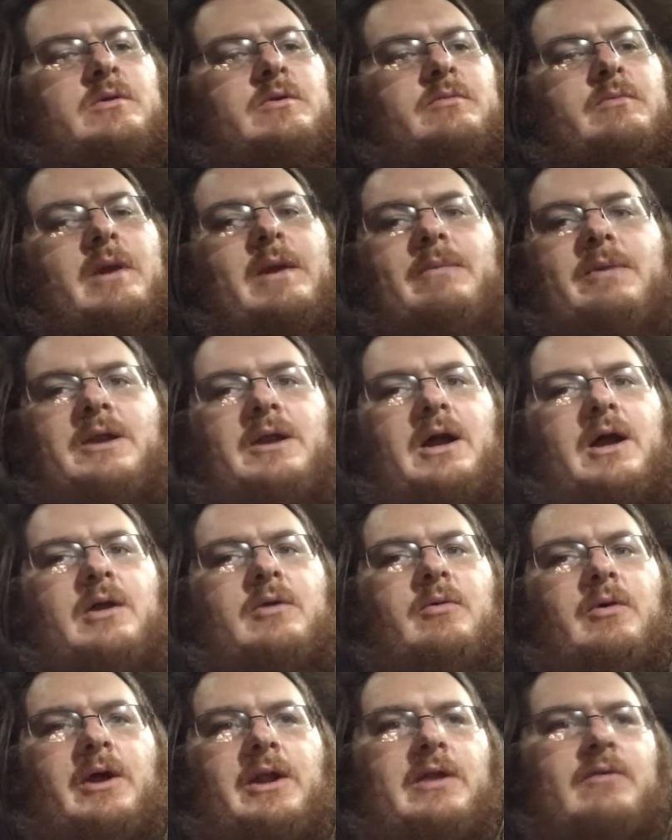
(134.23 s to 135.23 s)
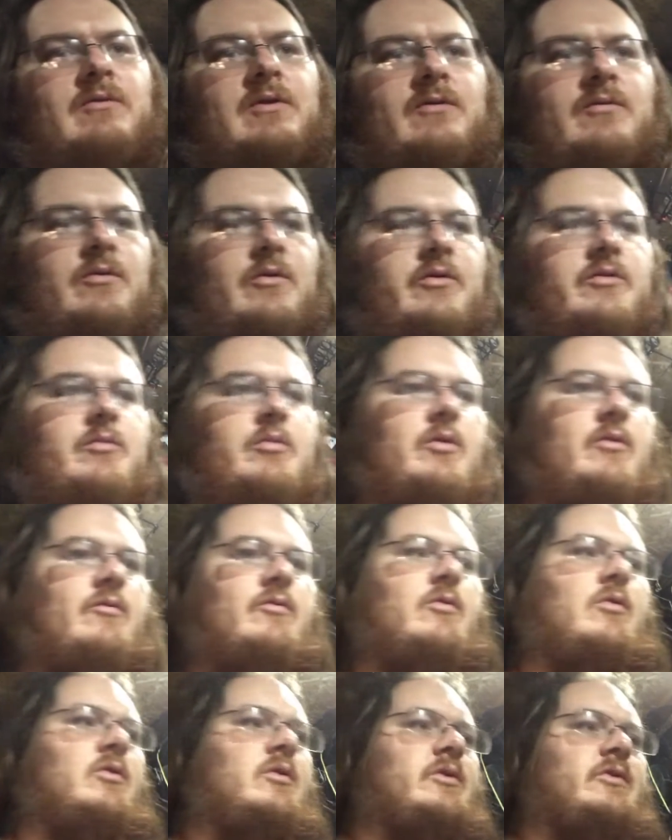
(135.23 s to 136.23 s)
Maybe not quite even a full
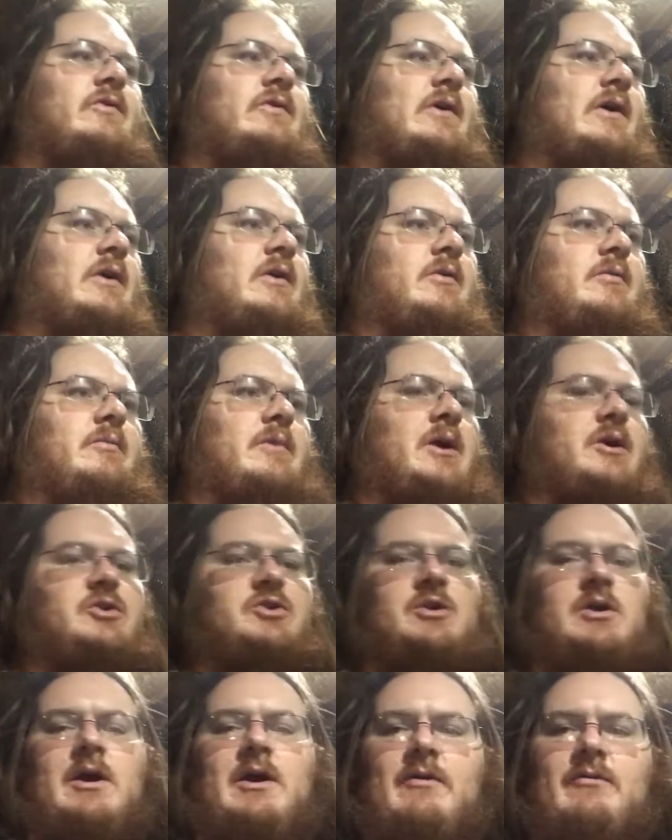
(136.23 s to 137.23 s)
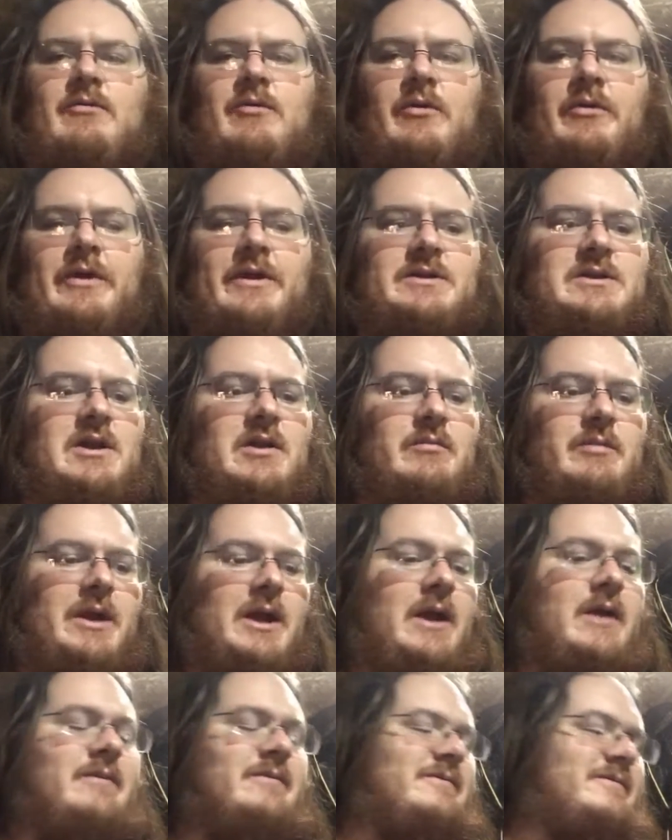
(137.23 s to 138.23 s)
spoonful, because I'm not sure how full that's going to
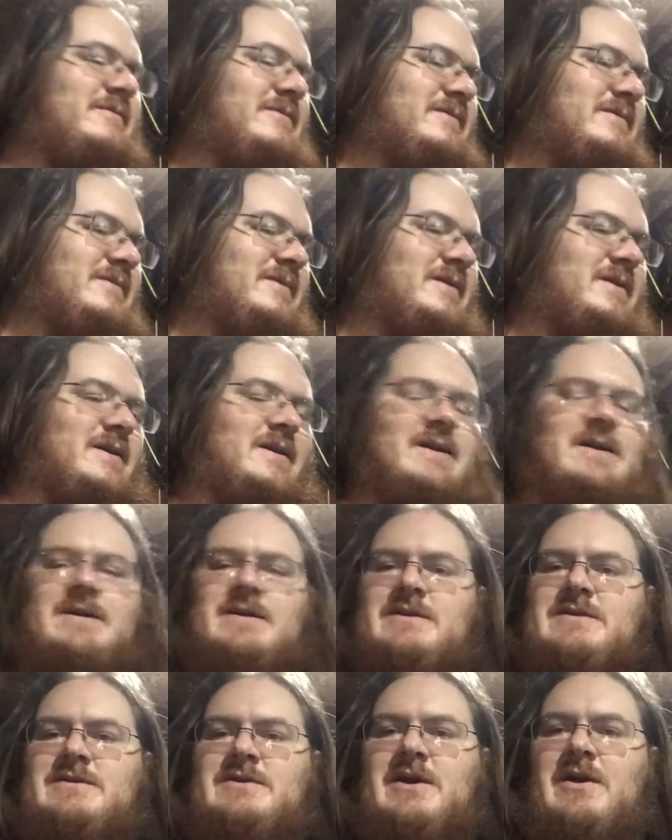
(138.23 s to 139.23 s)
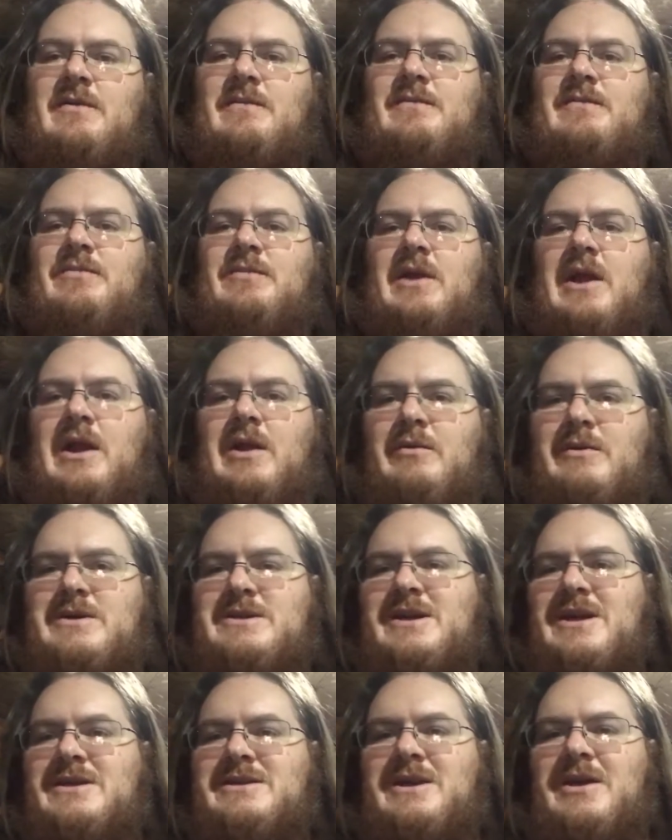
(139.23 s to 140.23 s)
be. So, anyways
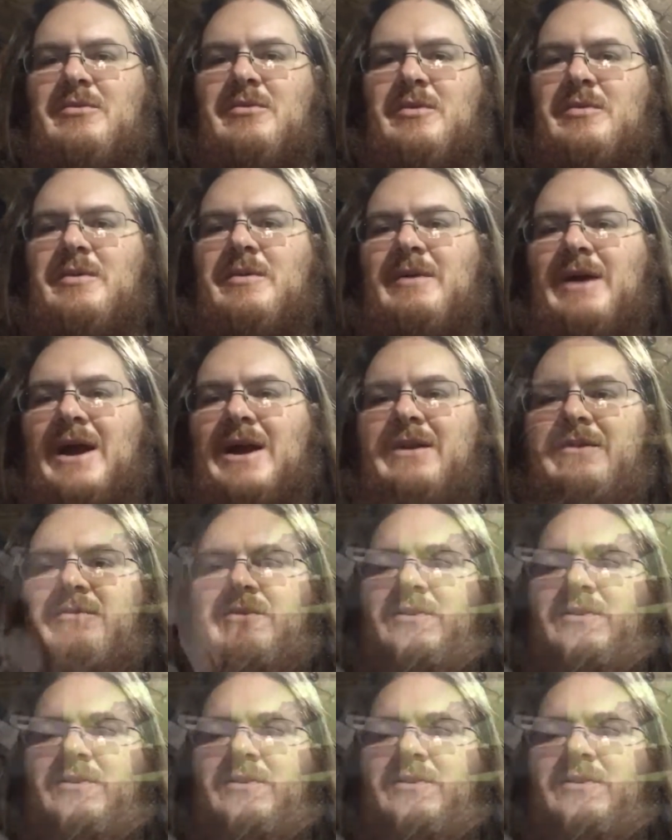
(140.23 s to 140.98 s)
guys, I will be back in a